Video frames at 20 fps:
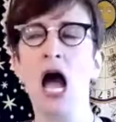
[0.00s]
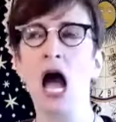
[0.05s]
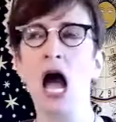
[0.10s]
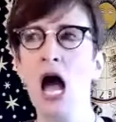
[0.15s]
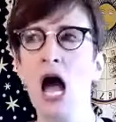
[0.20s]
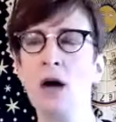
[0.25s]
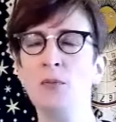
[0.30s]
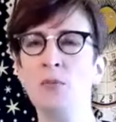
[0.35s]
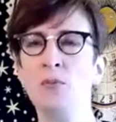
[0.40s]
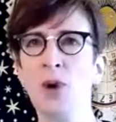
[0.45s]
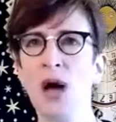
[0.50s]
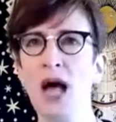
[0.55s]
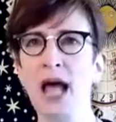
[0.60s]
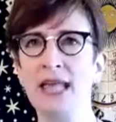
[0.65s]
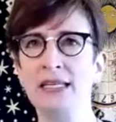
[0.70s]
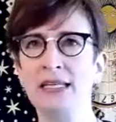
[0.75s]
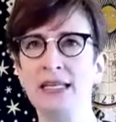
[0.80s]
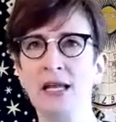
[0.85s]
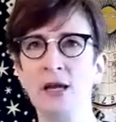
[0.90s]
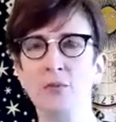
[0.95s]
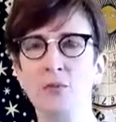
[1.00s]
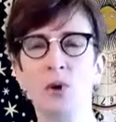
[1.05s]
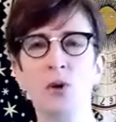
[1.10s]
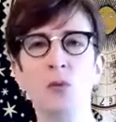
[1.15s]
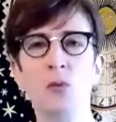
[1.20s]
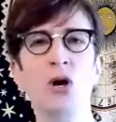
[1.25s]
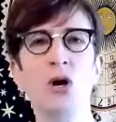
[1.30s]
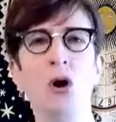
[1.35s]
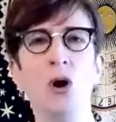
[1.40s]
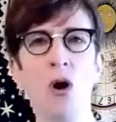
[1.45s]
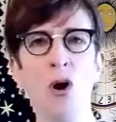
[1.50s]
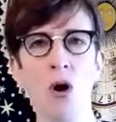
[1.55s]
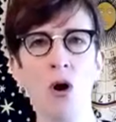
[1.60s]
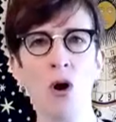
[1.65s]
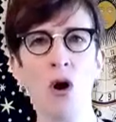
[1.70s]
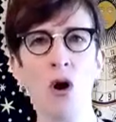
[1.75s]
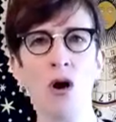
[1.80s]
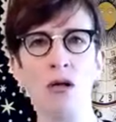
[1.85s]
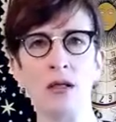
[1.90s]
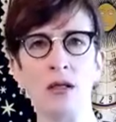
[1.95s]
But we're
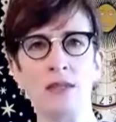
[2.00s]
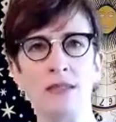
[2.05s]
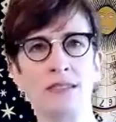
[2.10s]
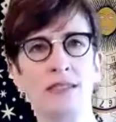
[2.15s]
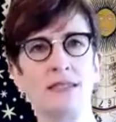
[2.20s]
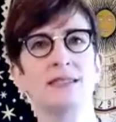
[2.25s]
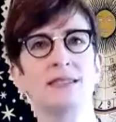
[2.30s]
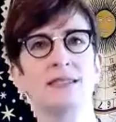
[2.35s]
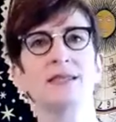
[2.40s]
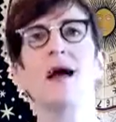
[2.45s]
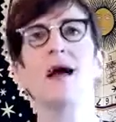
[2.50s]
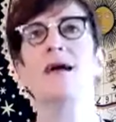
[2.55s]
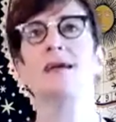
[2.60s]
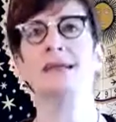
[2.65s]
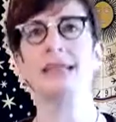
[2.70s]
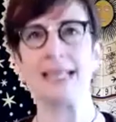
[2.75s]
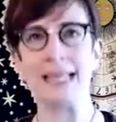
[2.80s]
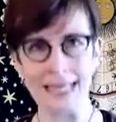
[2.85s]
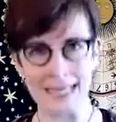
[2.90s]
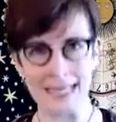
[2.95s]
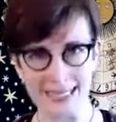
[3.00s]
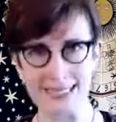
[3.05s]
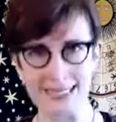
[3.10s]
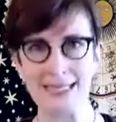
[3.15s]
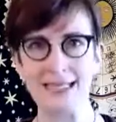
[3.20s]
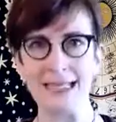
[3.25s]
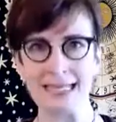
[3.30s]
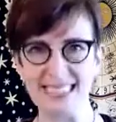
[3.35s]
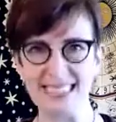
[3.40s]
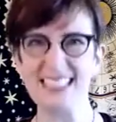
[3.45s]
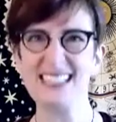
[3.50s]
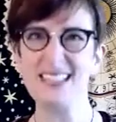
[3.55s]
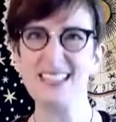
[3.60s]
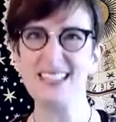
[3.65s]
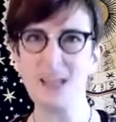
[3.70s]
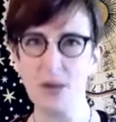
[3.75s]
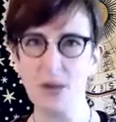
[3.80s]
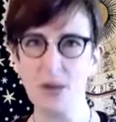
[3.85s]
all stuck in some